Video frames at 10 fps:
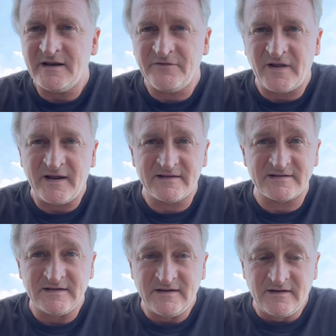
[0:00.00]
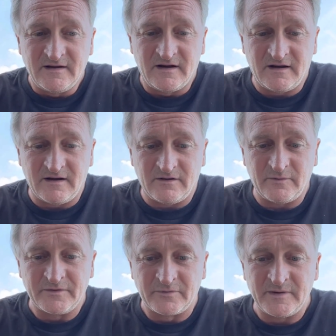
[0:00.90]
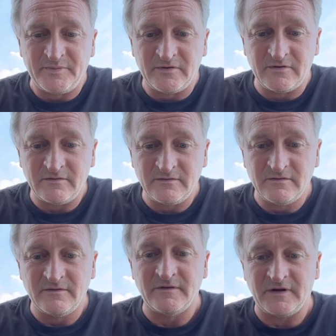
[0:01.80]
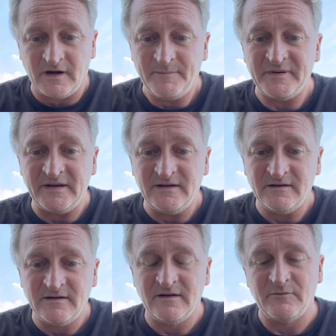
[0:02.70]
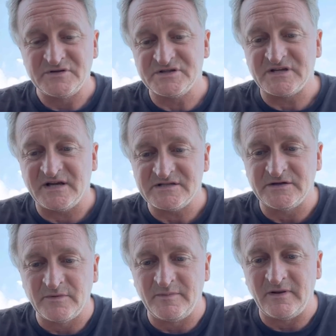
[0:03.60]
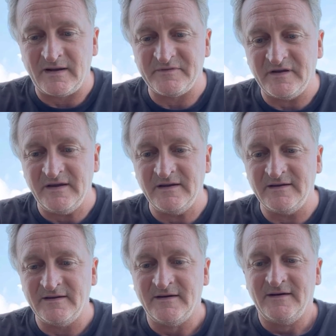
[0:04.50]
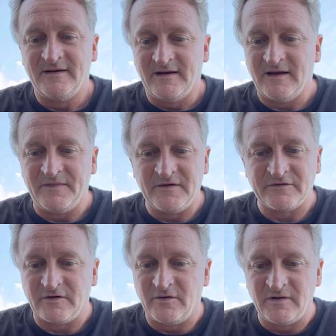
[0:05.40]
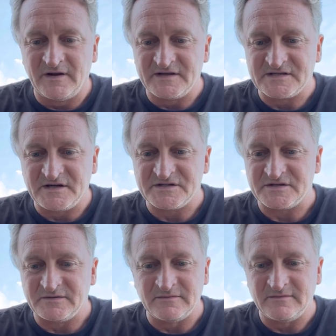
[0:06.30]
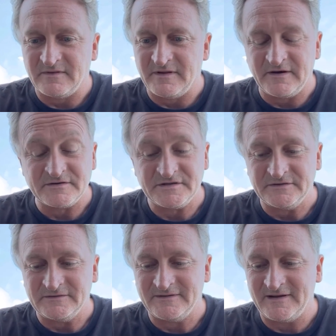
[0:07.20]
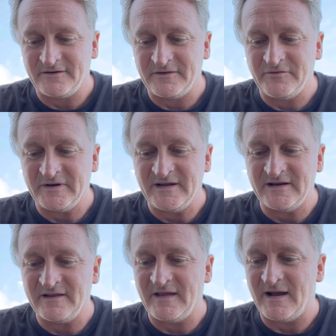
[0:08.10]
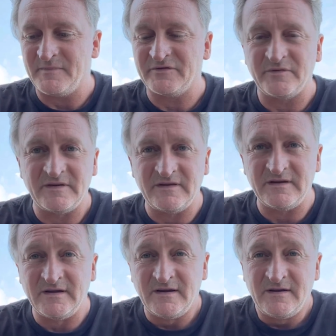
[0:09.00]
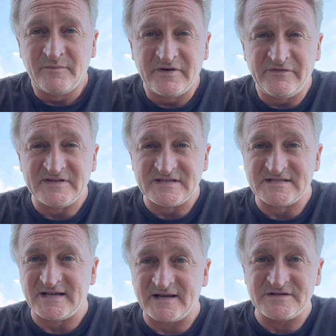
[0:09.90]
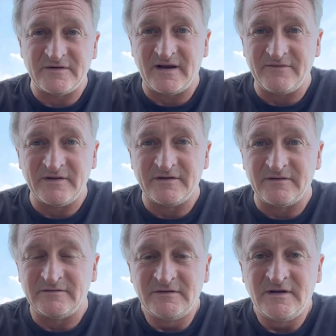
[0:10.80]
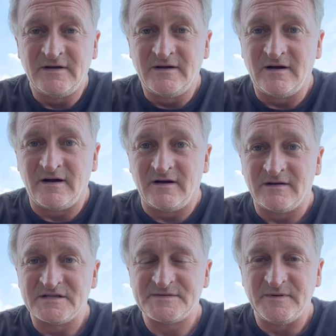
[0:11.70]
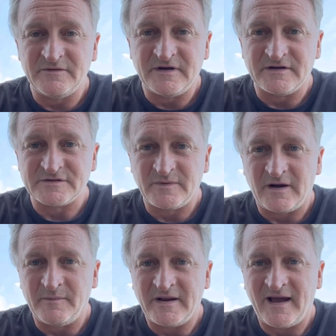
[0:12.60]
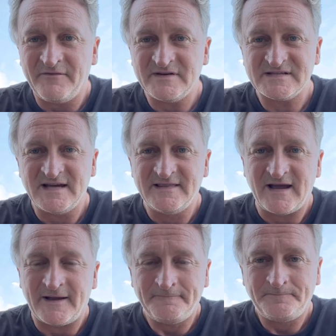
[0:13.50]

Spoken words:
of liked when Ripple, the company, which is actually Ripple Labs Inc., and there's a whole lot of discussion there too. I don't even want to get into that between the previous execs, who have a little dispute there as well. But having said that,